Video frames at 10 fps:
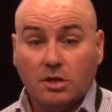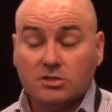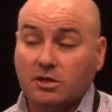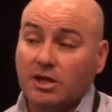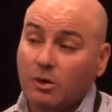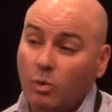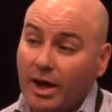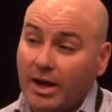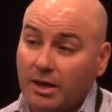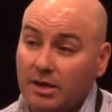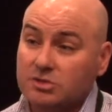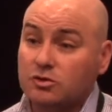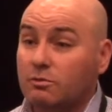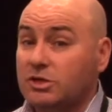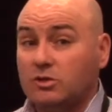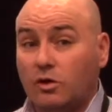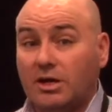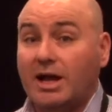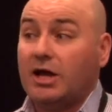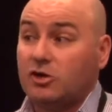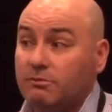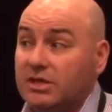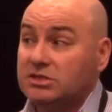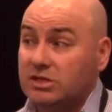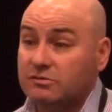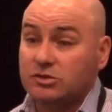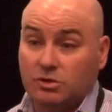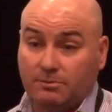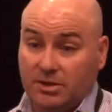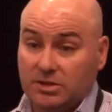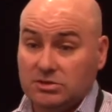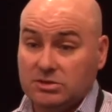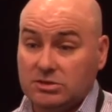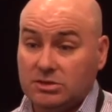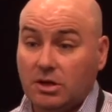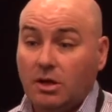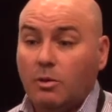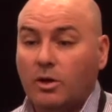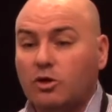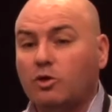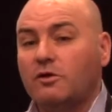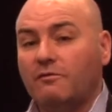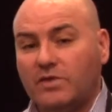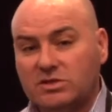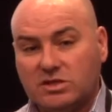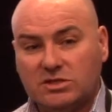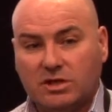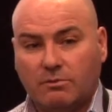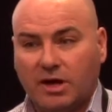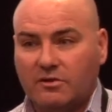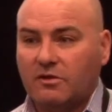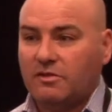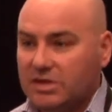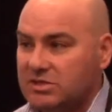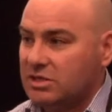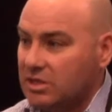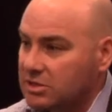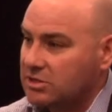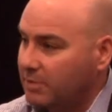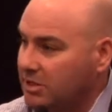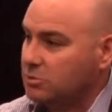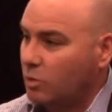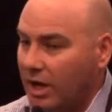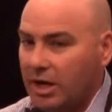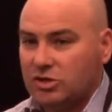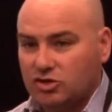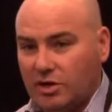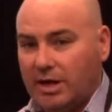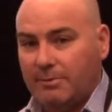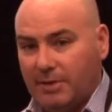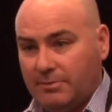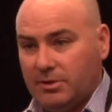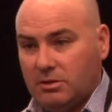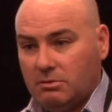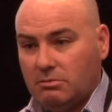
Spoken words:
So in a way, it's almost like an argumentative sort of piece, where you're convincing someone that this is the best way to train a puppy.